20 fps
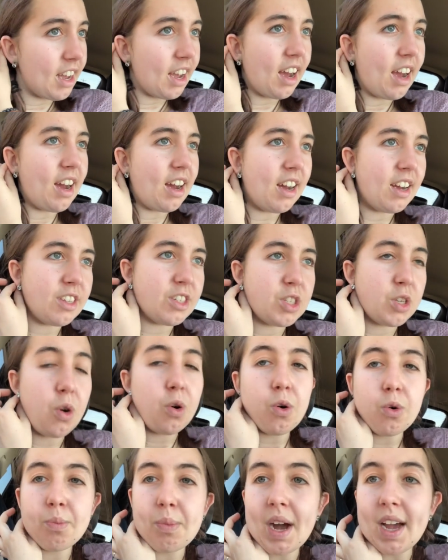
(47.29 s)
Uh,
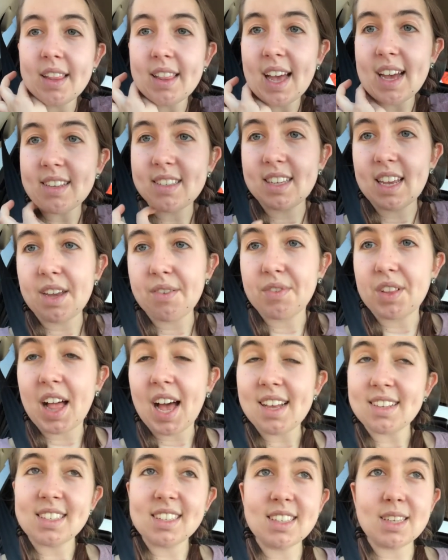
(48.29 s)
so my last day of
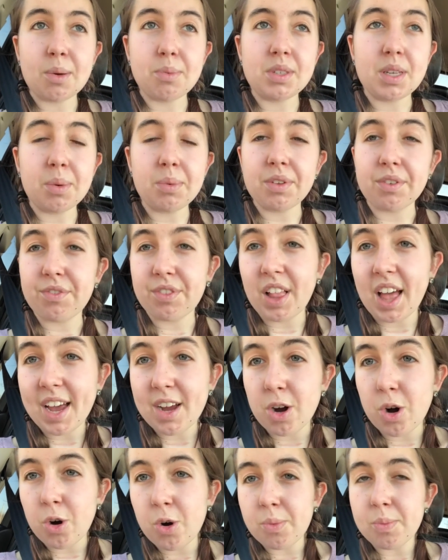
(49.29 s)
classes, I was able to fly
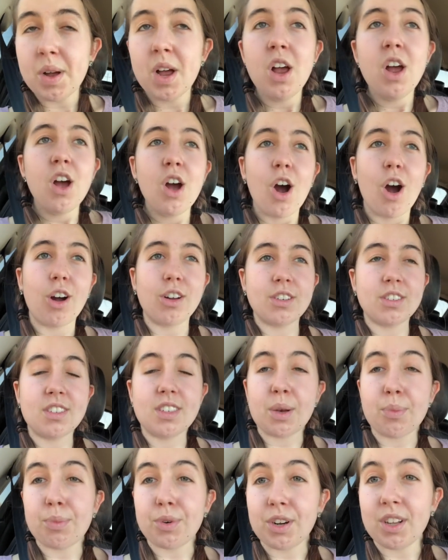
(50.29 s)
home on
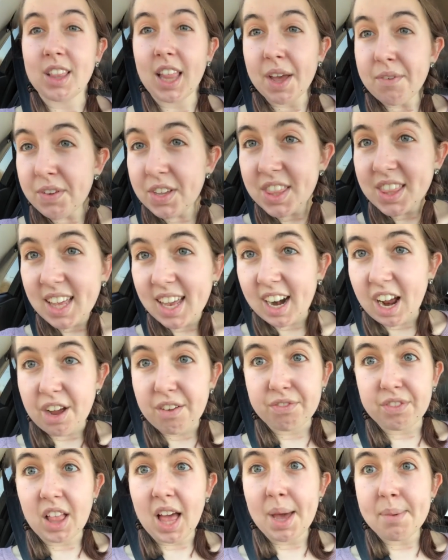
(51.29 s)
December eleventh and
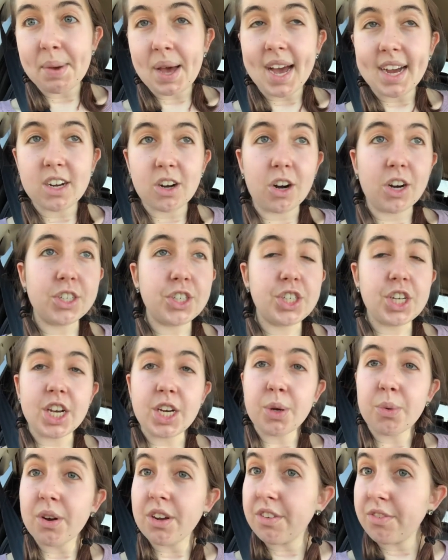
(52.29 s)
I fly back on
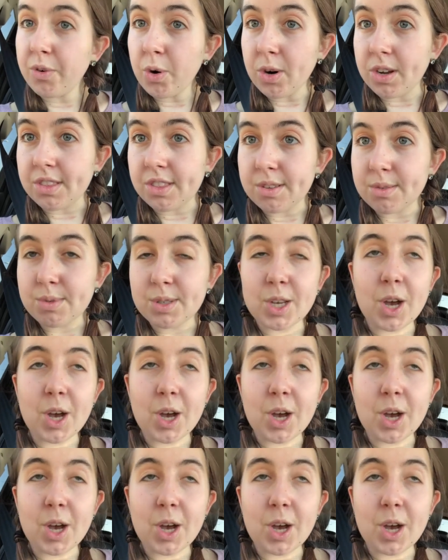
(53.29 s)
January fourth.